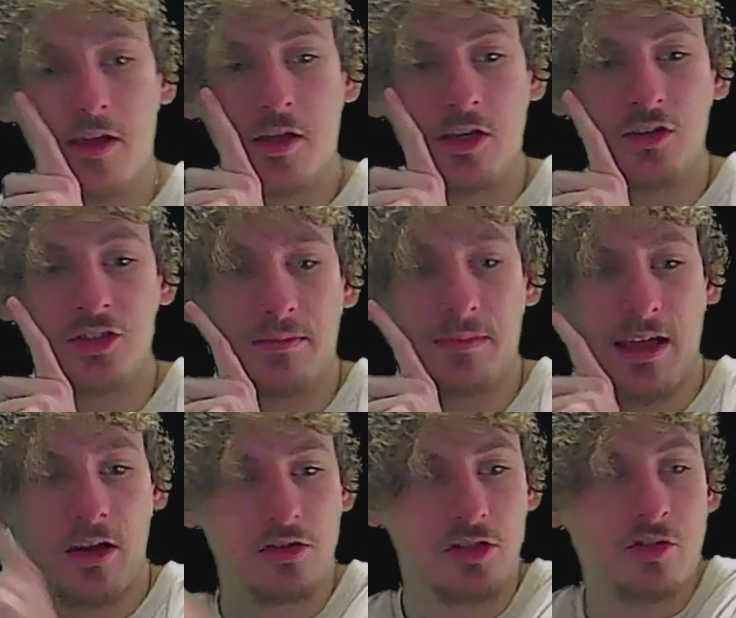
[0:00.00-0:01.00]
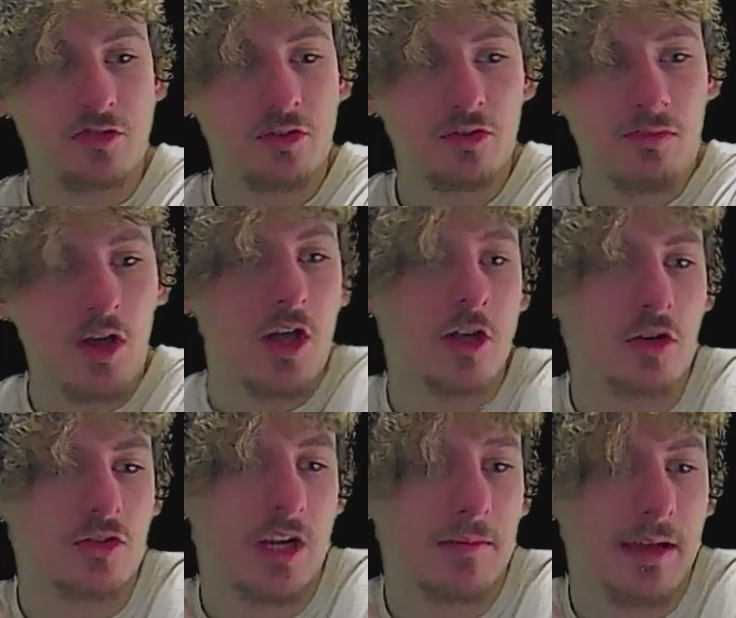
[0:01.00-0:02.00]
Go check me out on YouTube. Go
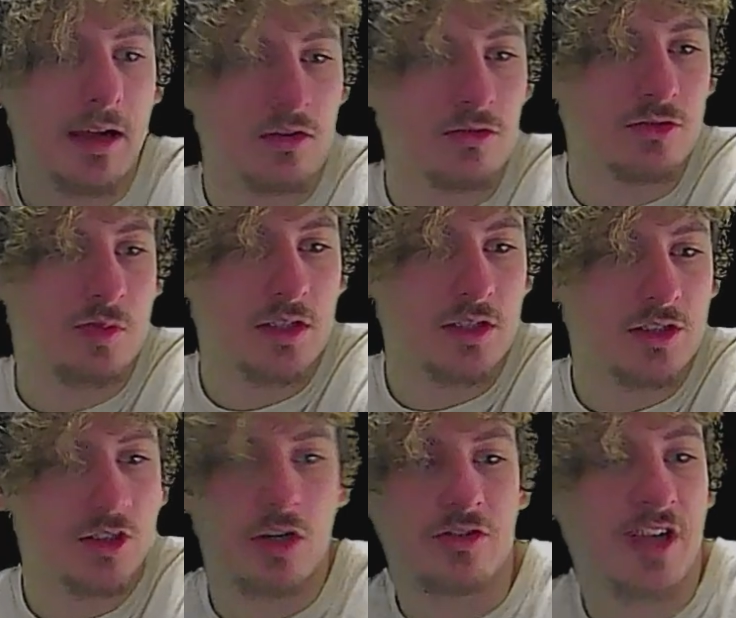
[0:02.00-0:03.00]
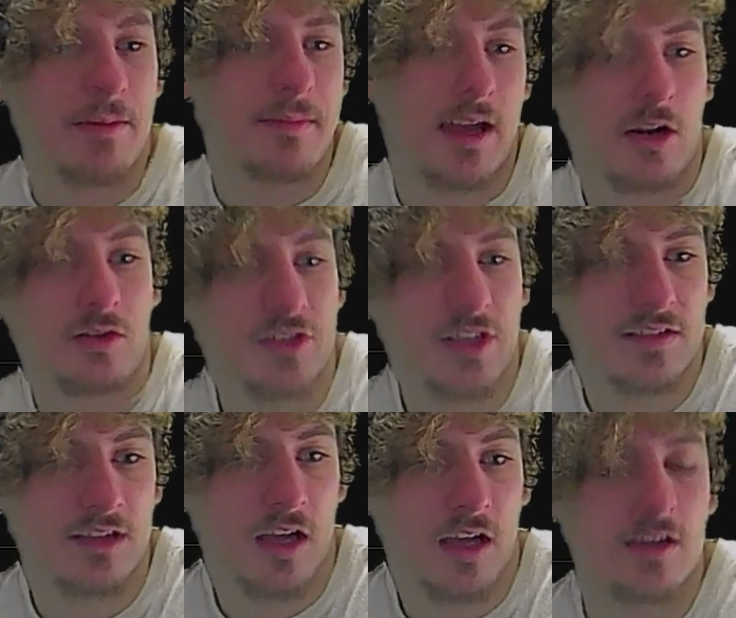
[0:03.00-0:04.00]
check me out on Twitch. Go check me out on
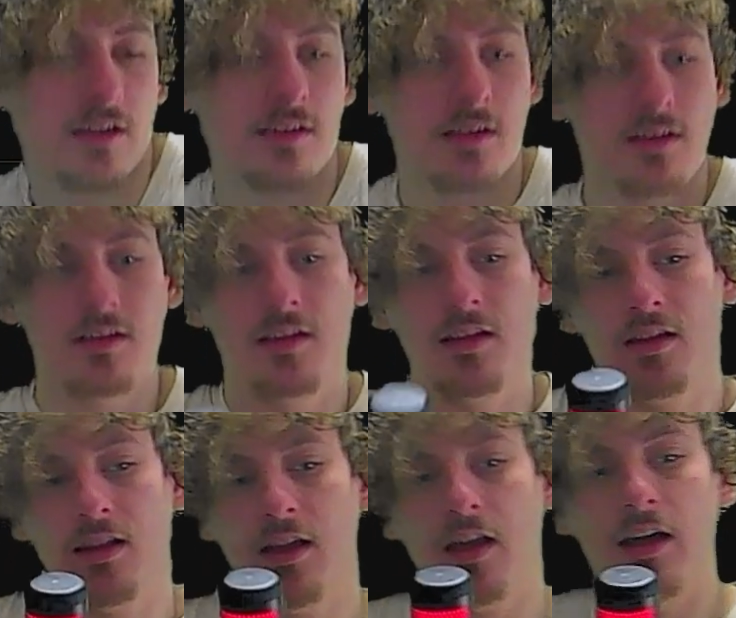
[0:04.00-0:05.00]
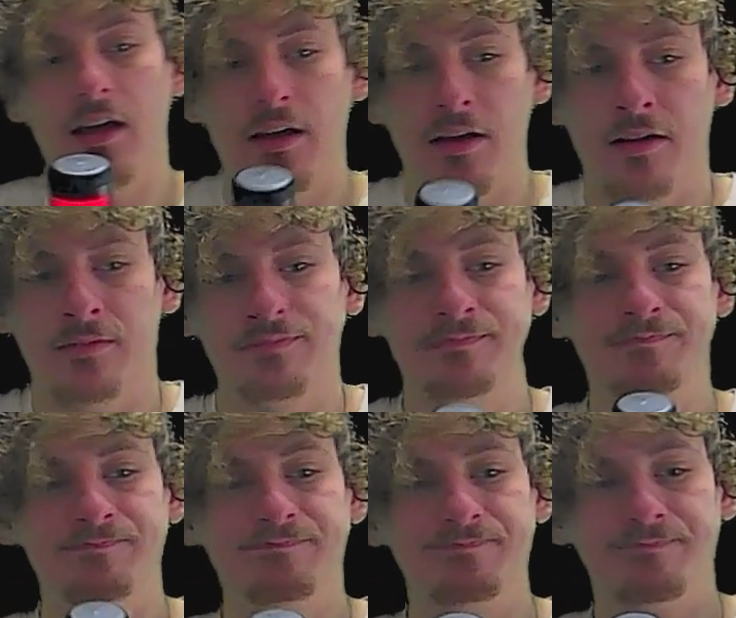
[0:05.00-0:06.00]
TikTok. Uh,
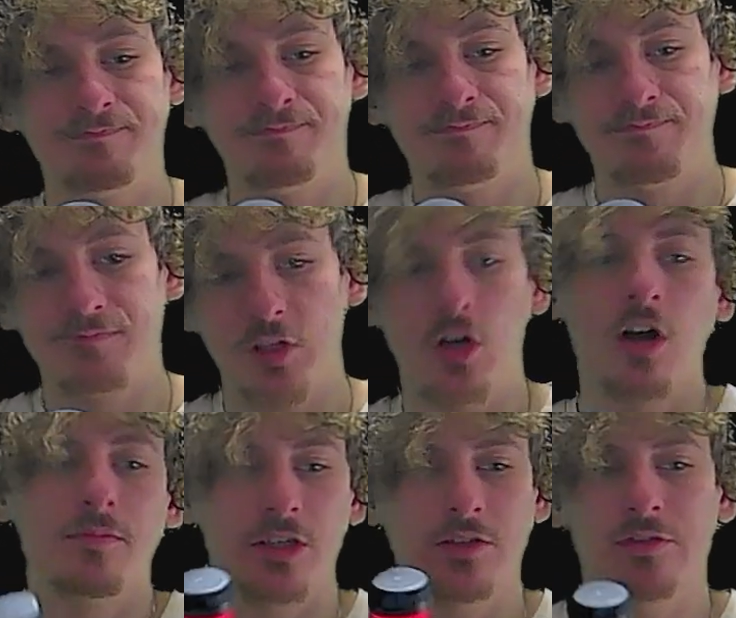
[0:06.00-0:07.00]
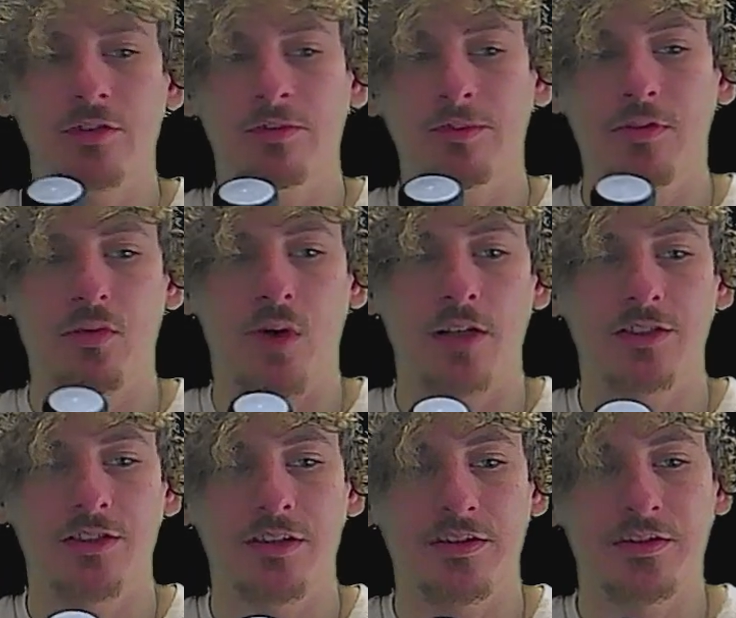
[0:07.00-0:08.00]
you're on YouTube if you're
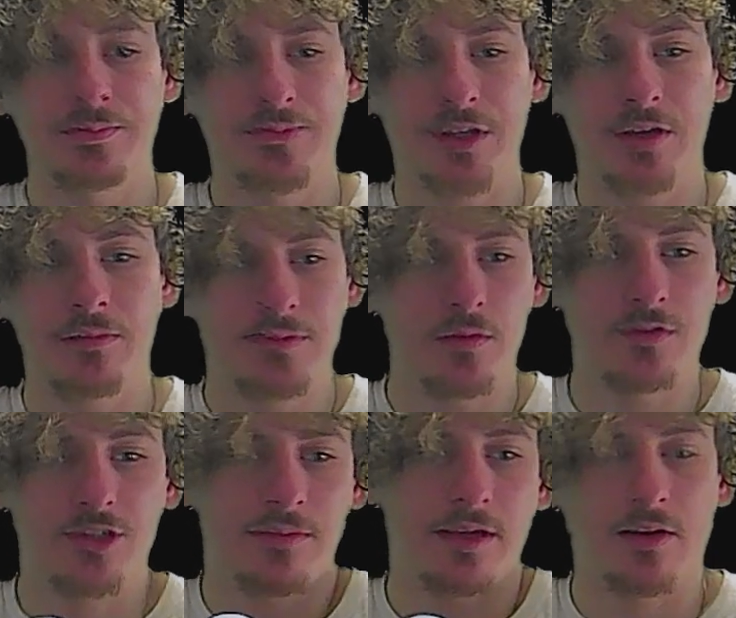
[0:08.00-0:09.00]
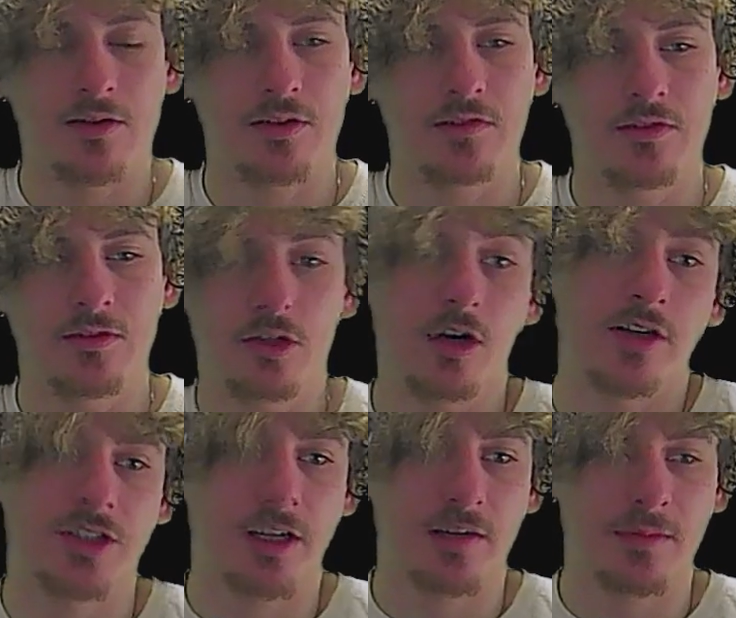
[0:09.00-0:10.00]
watching this, so don't check me out on YouTube. Well, you're already
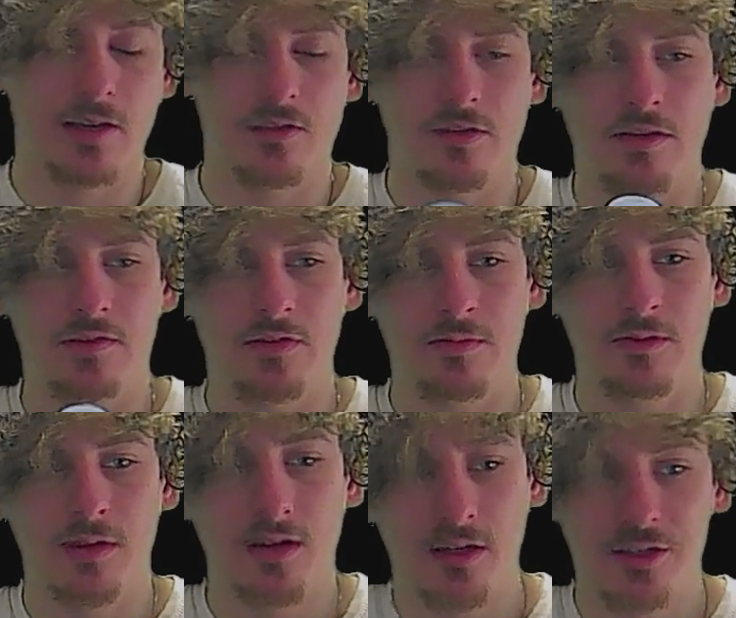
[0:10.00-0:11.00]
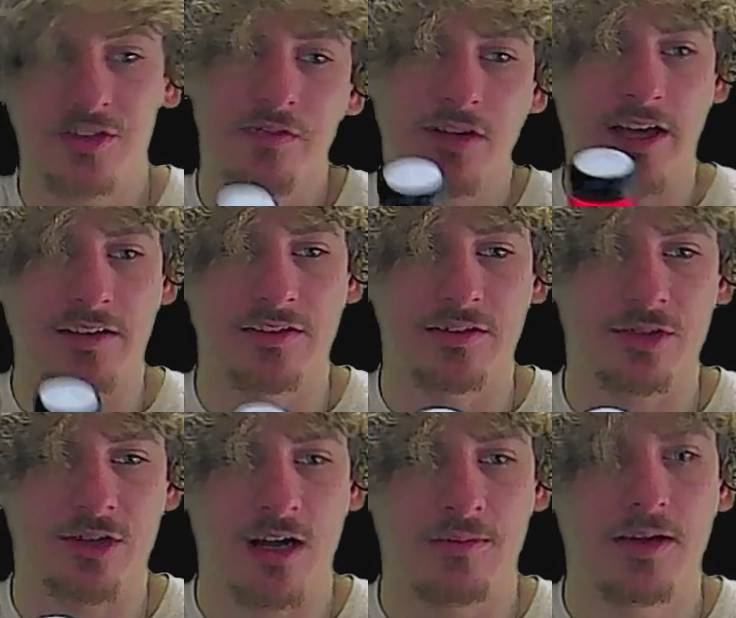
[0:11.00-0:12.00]
checking me out on YouTube. Just leave a like and subscribe.